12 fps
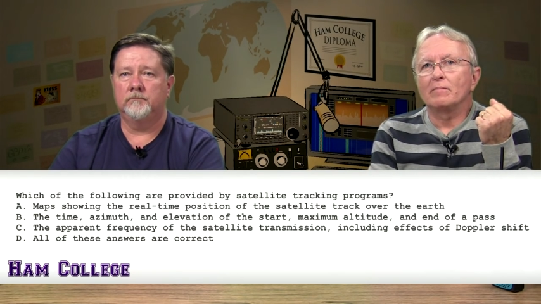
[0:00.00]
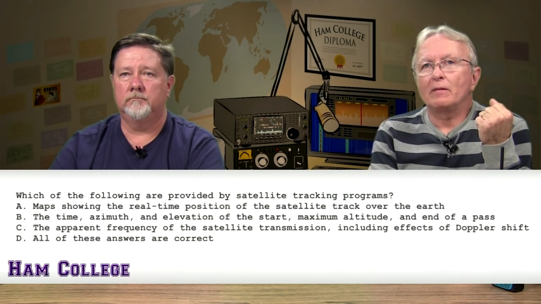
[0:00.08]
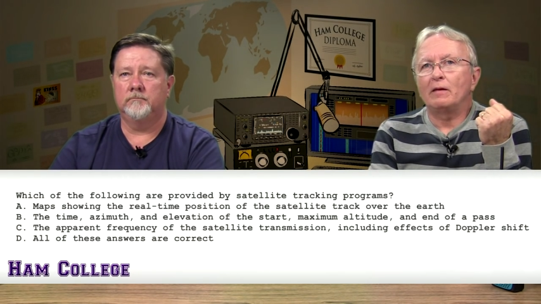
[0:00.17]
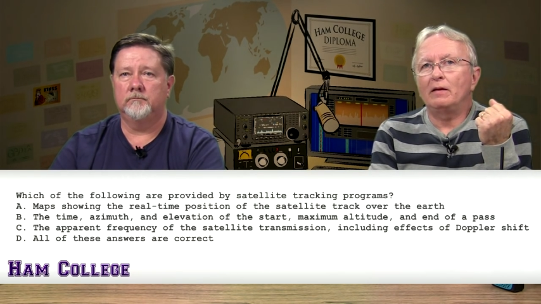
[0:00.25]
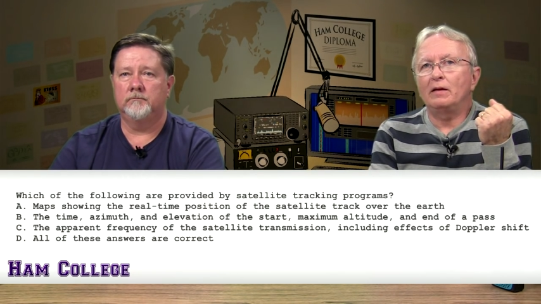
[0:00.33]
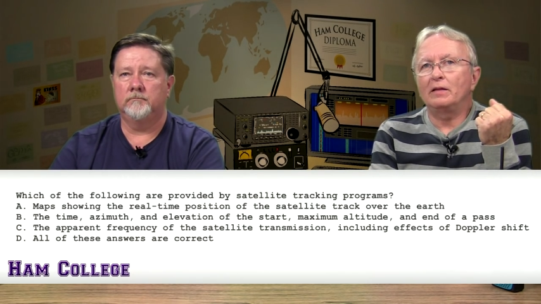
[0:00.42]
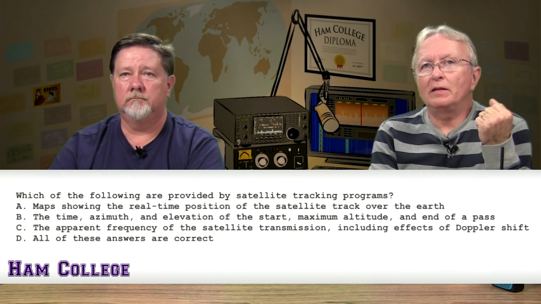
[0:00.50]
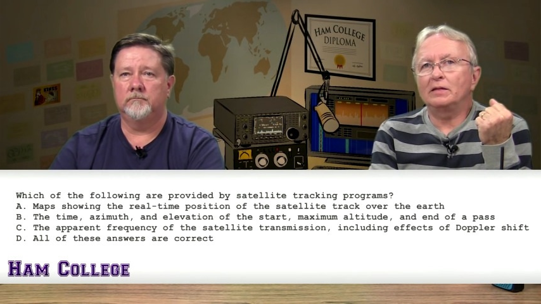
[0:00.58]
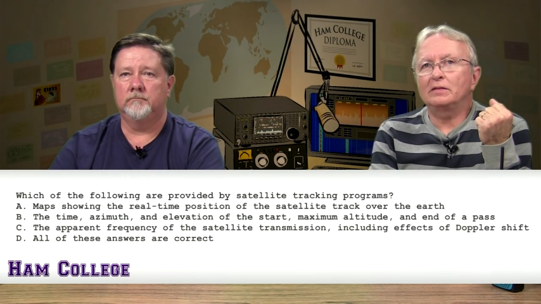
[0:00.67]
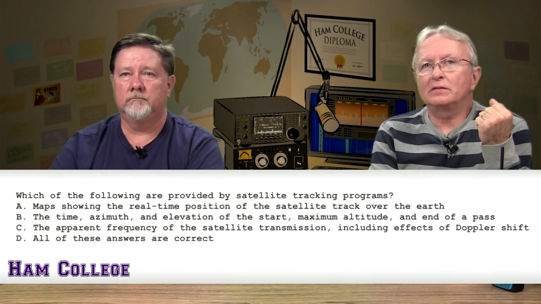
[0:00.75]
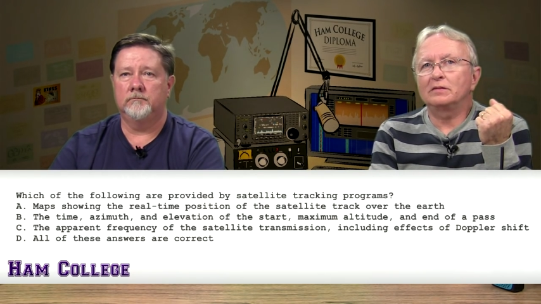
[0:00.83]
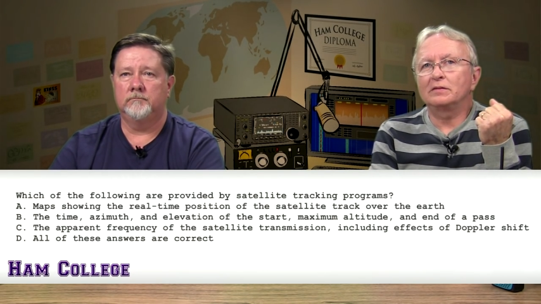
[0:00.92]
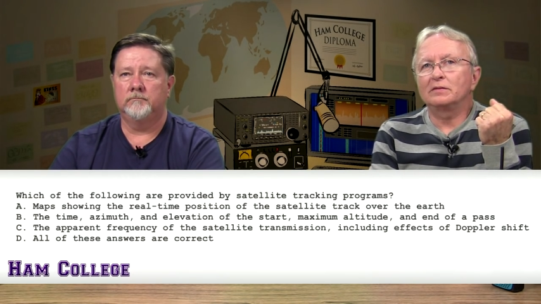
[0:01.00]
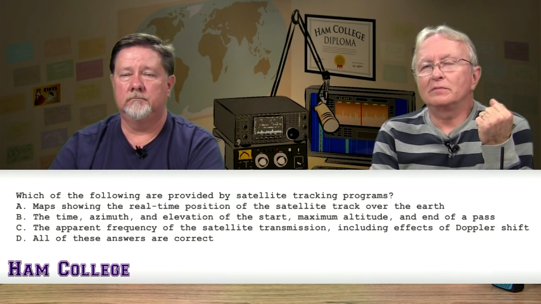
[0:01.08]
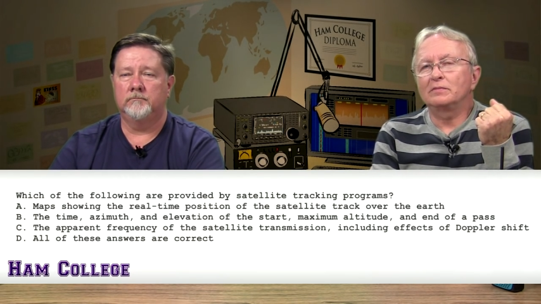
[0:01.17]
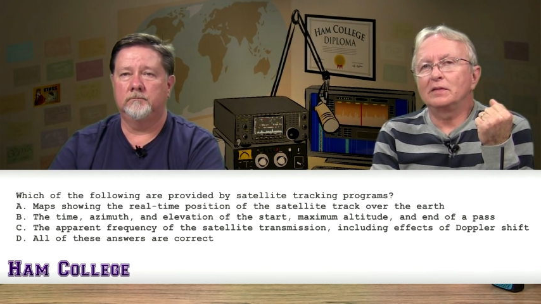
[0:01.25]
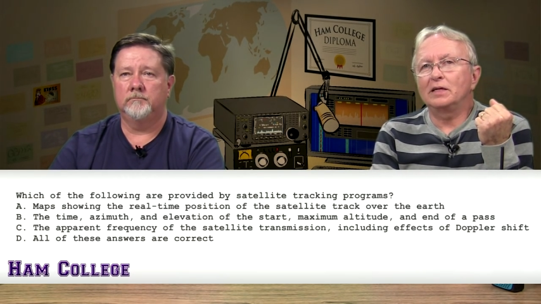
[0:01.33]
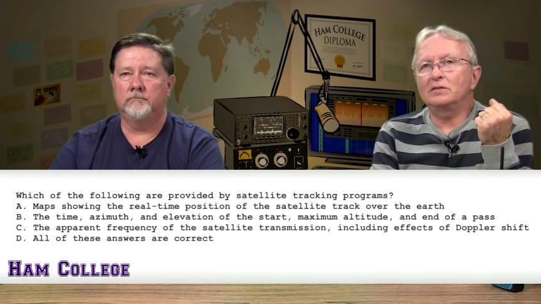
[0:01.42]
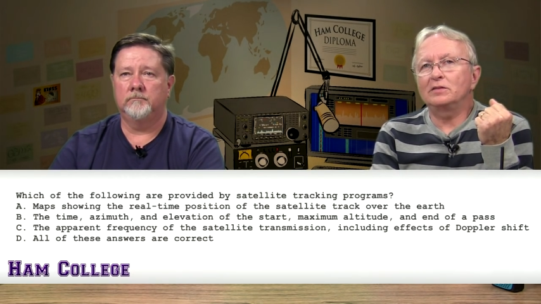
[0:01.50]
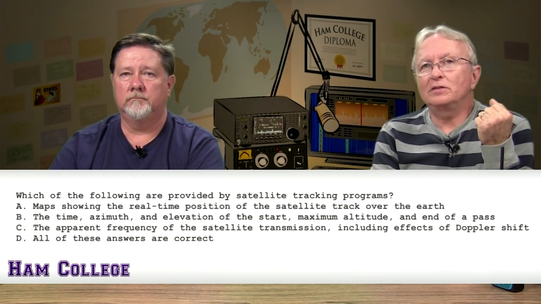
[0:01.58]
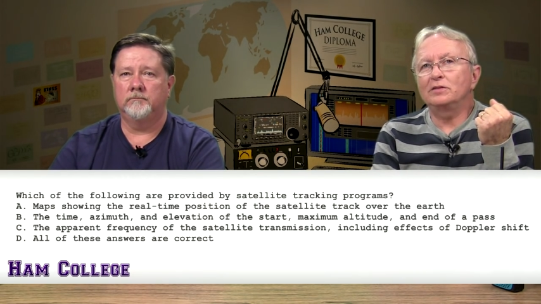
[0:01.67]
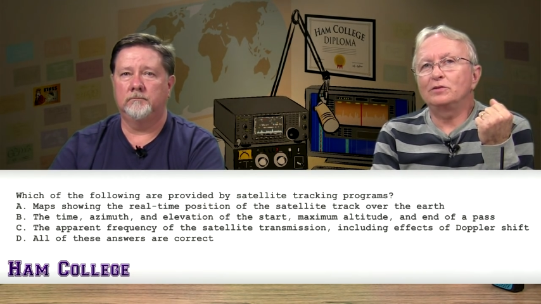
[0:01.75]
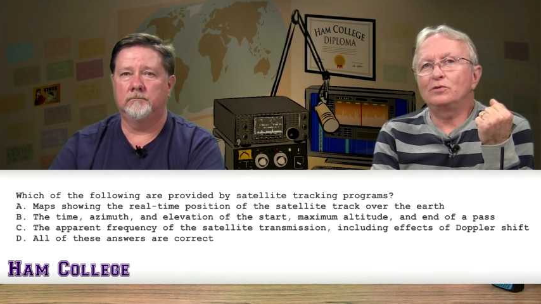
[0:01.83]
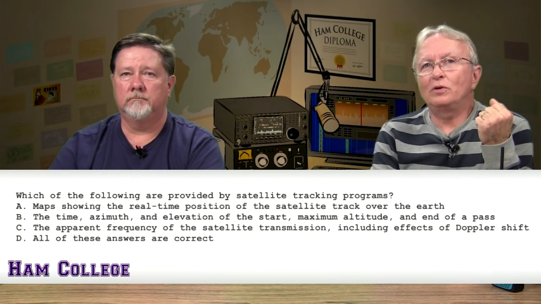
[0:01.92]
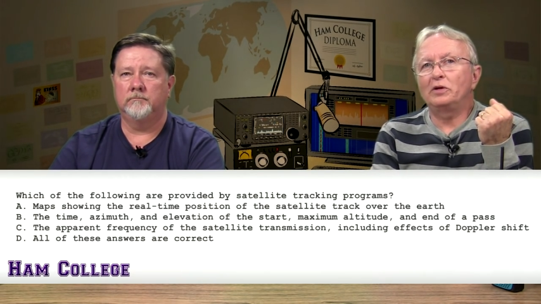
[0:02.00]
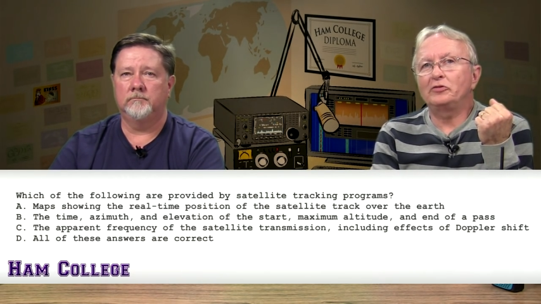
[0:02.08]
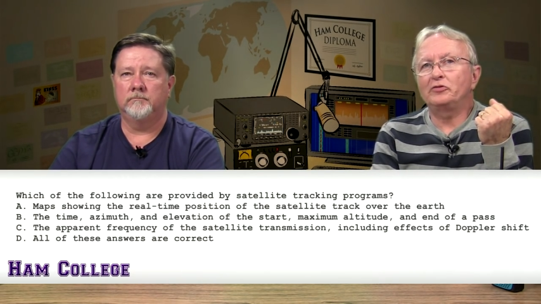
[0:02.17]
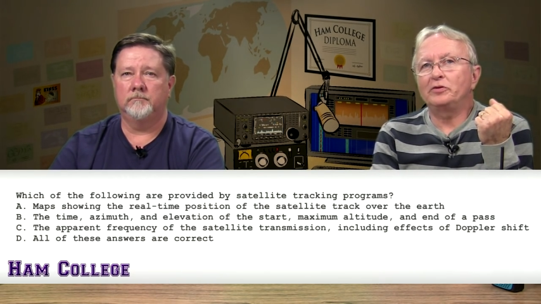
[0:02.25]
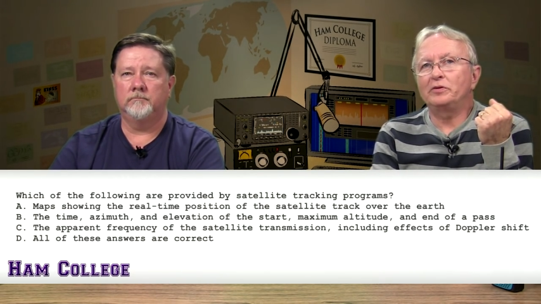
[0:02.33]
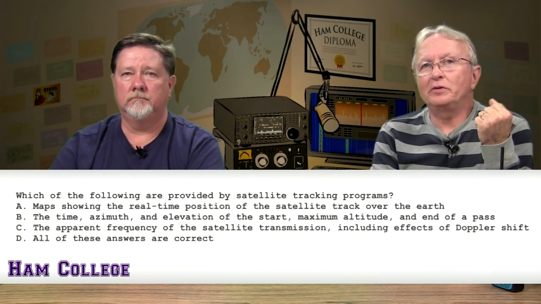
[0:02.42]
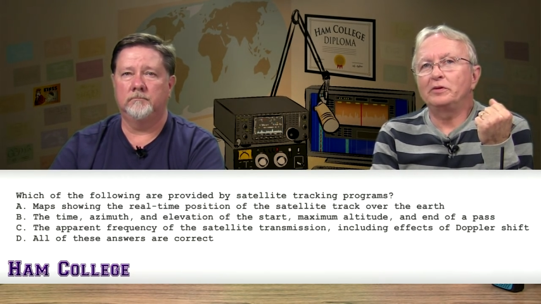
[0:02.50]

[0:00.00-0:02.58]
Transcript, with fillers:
Speaker 1: uh, that's a that's a good question,